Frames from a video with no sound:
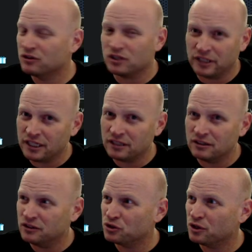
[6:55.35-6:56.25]
there's a link
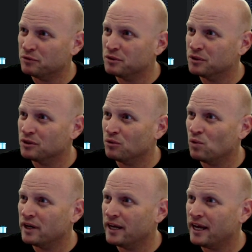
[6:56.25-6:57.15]
in the description, but the
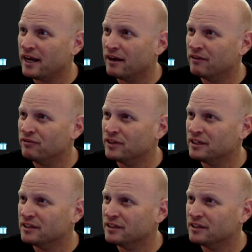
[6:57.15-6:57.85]
one I have